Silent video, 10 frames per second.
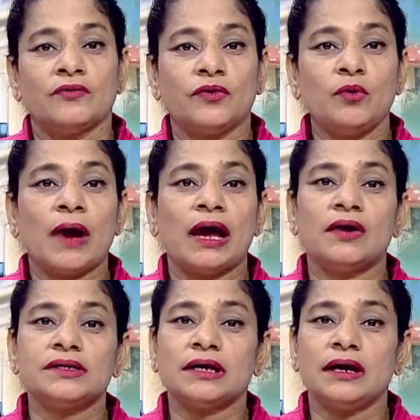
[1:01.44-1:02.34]
few
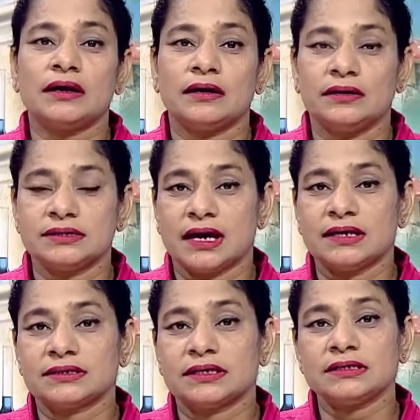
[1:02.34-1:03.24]
biological
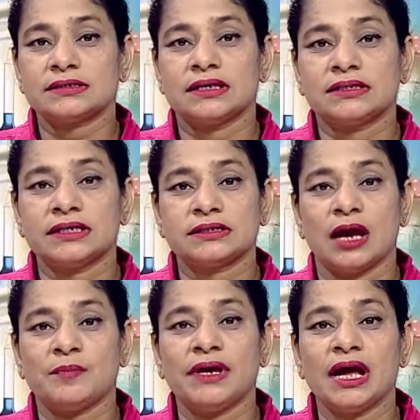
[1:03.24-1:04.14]
disasters such as
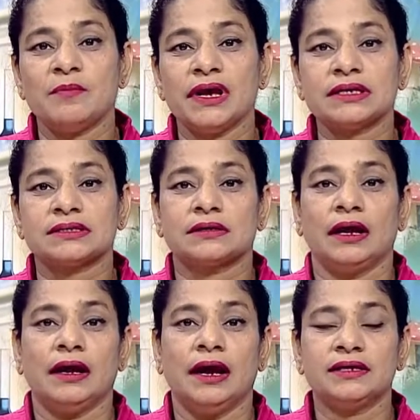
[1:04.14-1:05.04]
epidemics,
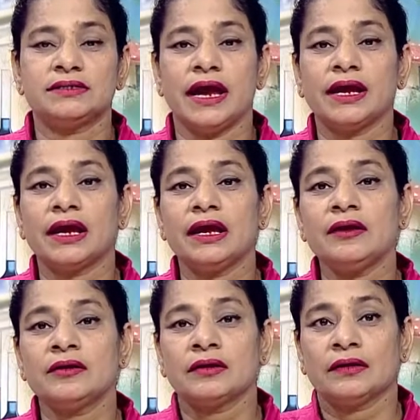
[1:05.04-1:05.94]
as
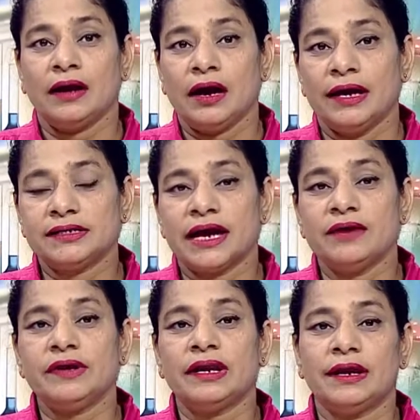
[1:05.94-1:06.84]
dengue,
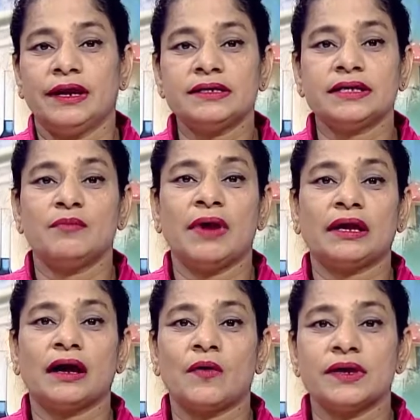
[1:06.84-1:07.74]
HIV and AIDS and
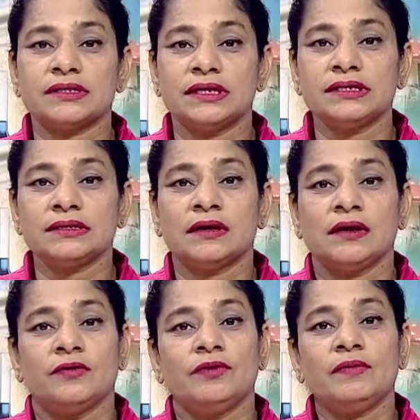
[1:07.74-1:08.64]
mad cow disease.
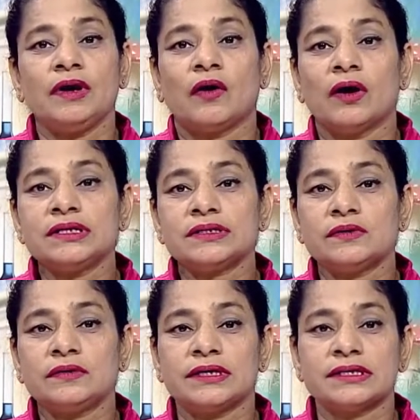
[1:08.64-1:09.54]
We will
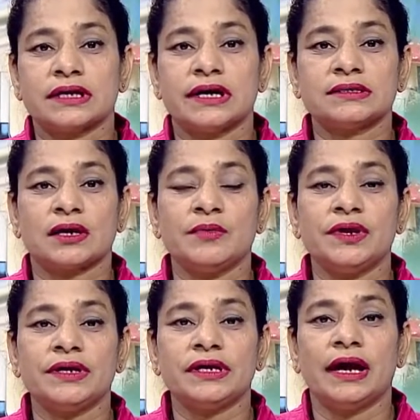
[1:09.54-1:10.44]
also discuss
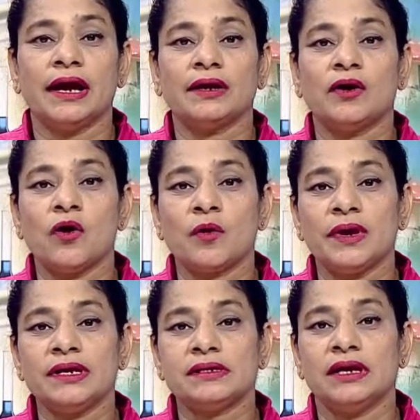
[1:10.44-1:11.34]
community and
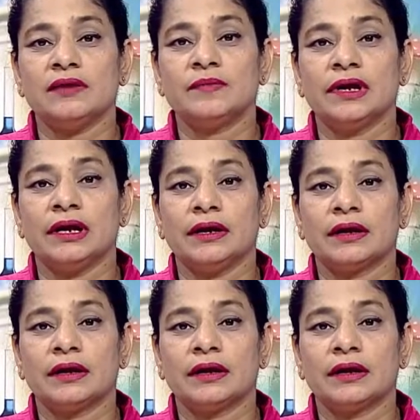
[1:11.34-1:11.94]
government level